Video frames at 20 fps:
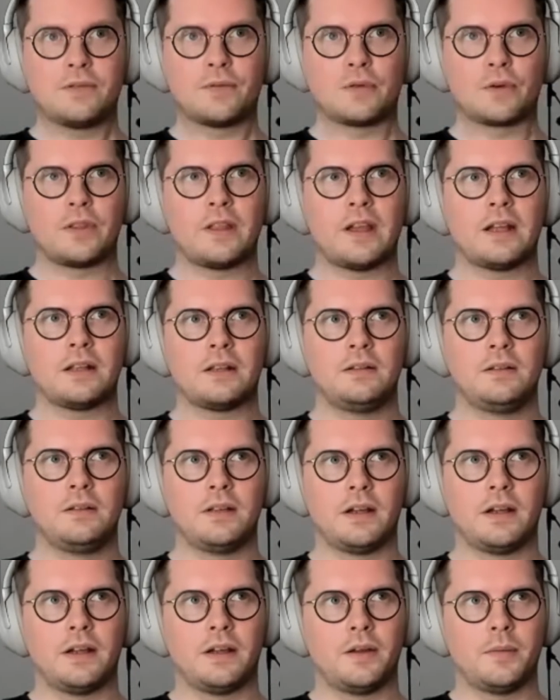for that
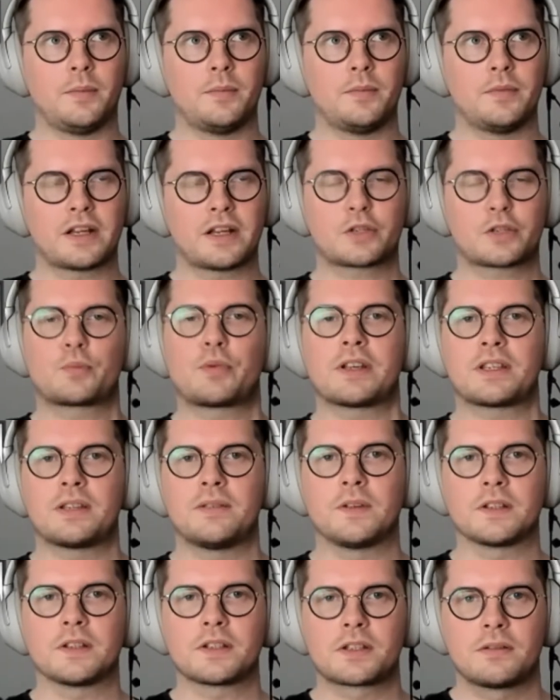
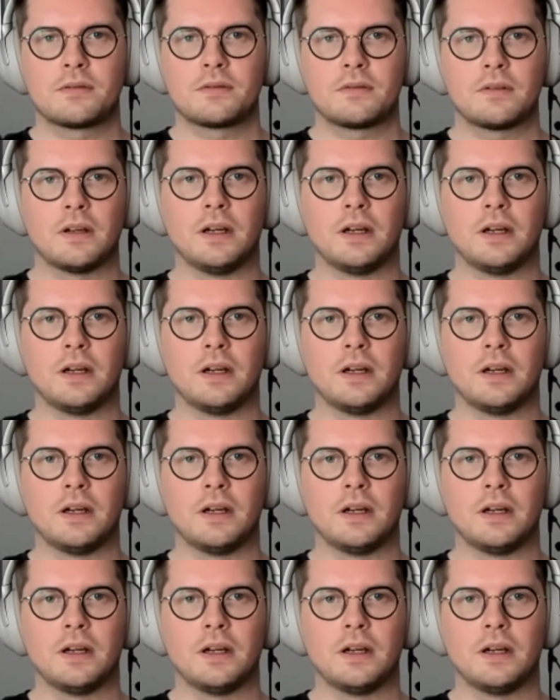expressiveness,